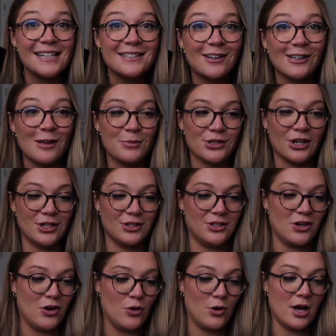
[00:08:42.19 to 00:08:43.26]
these on Amazon,
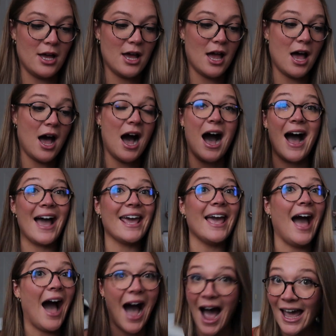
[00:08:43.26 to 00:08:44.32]
so I
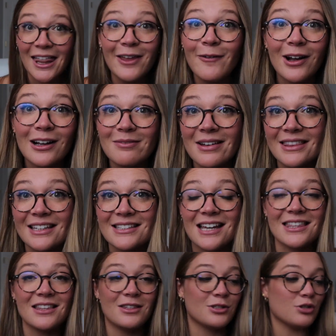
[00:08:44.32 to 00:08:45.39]
highly recommend these. I
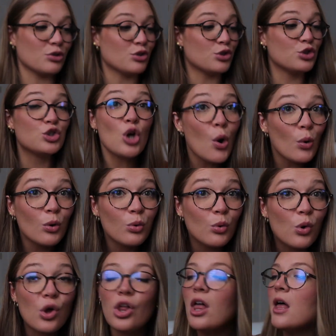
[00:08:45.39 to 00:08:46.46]
think these are so
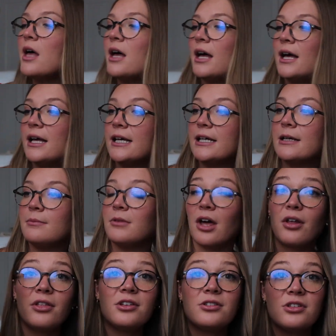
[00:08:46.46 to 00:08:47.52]
cool. Not
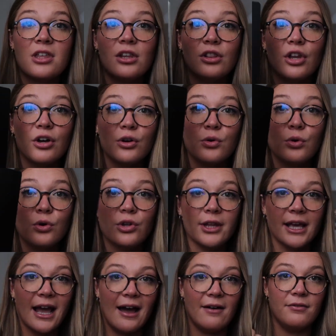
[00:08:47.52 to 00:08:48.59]
only do they look cool and
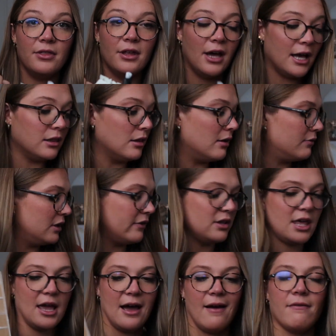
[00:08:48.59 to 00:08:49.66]
like have the, I love whenever
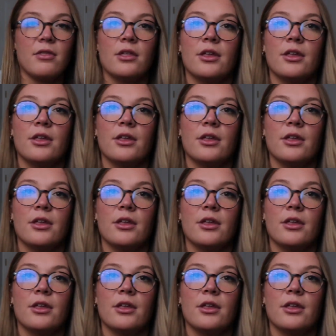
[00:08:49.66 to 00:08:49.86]
they have the